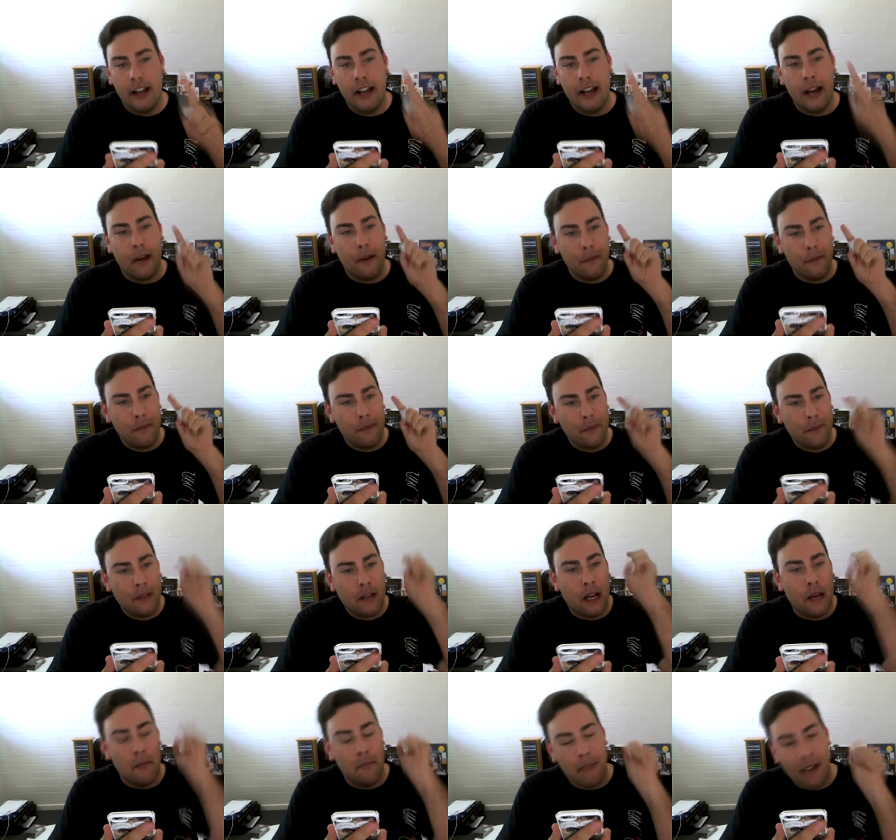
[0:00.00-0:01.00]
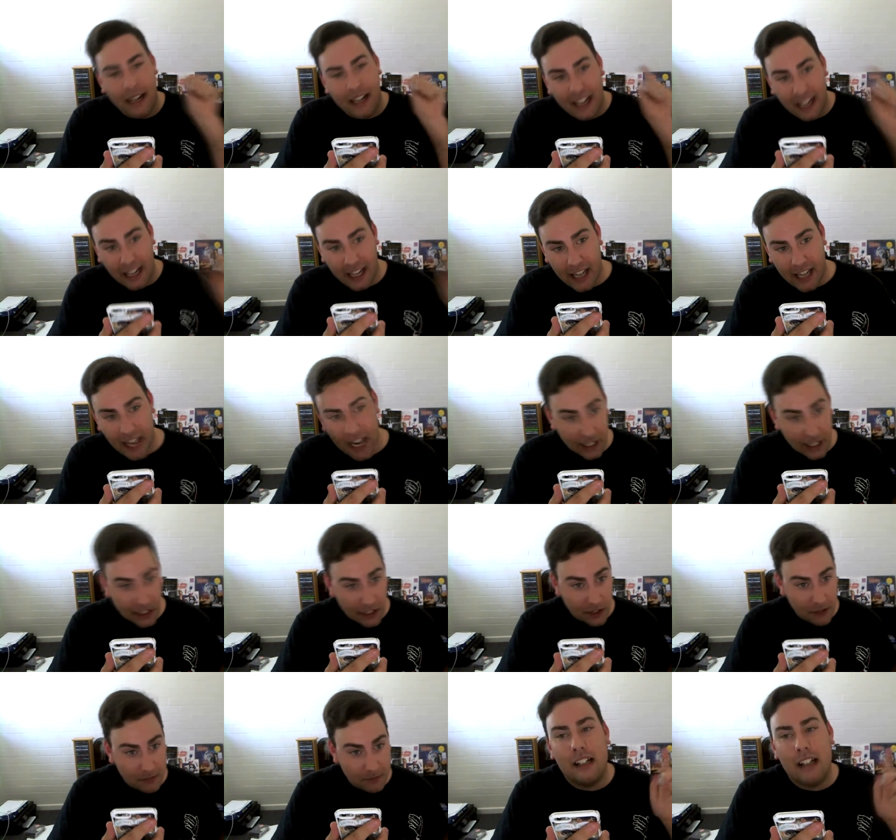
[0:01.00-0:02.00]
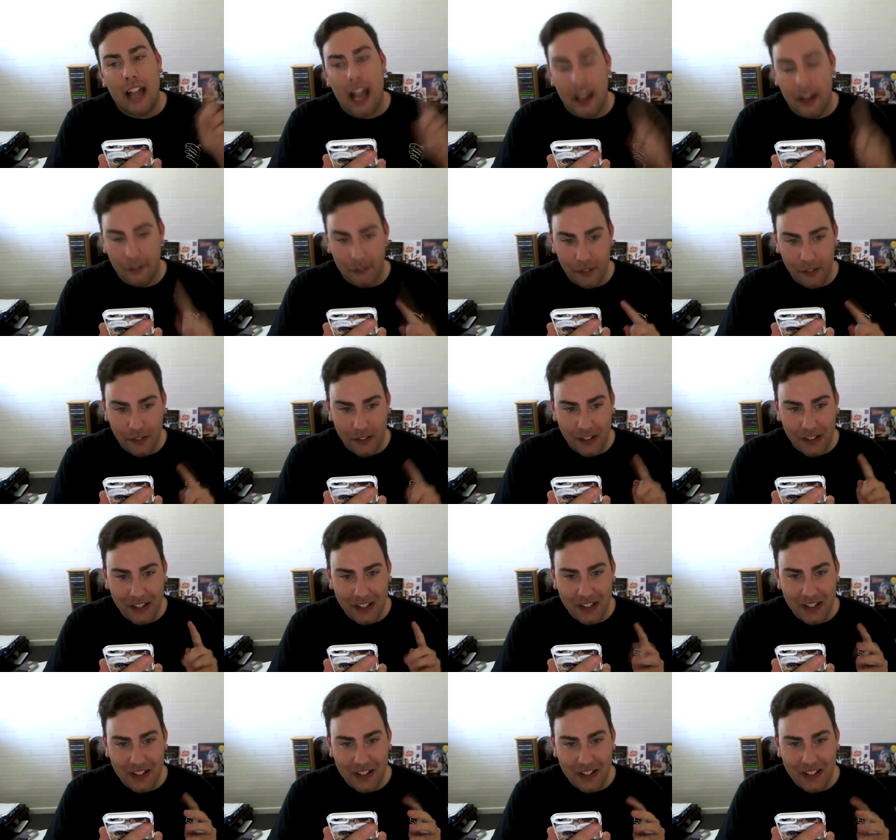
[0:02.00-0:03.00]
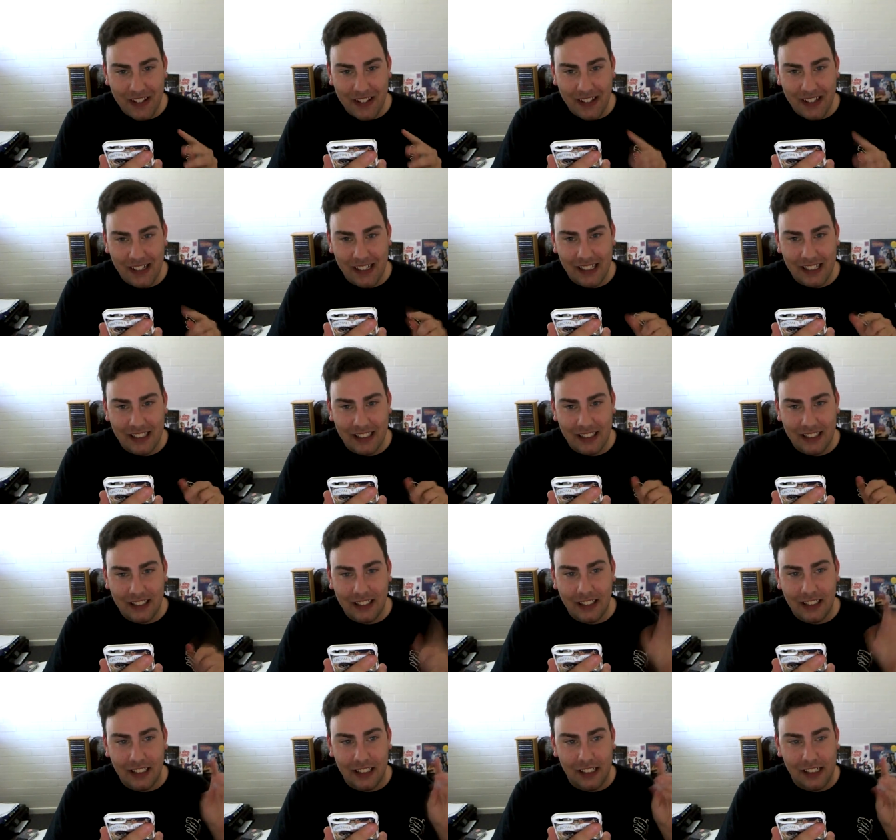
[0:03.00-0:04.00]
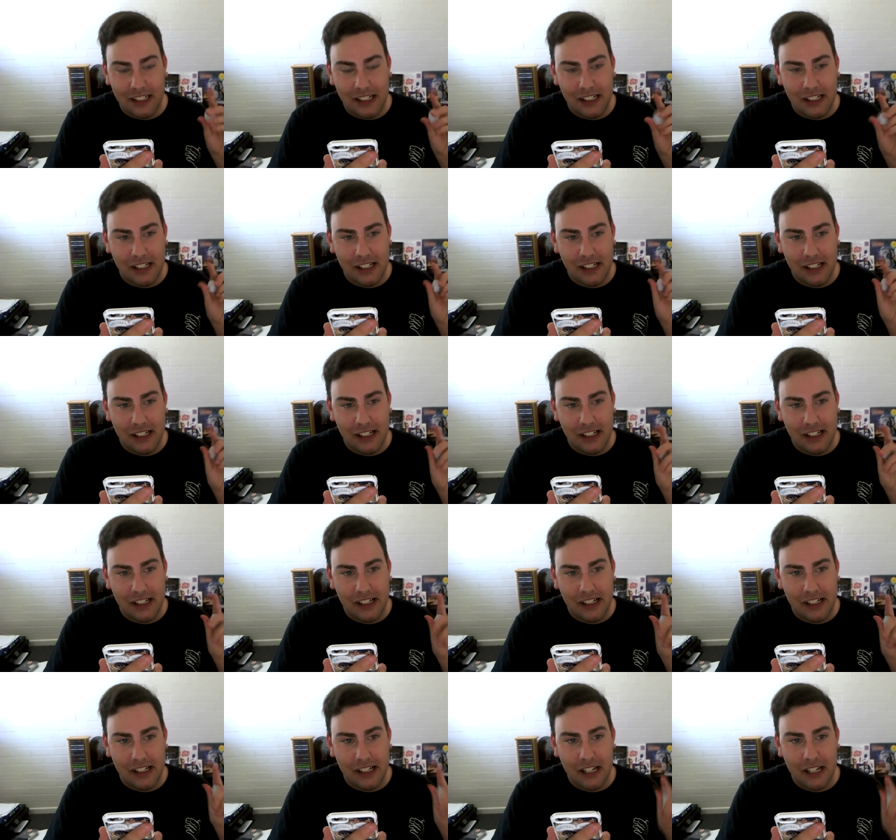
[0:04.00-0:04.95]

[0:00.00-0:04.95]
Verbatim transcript: Yes. Now, I'm baking a cake. Is it a prepackaged one or your own recipe?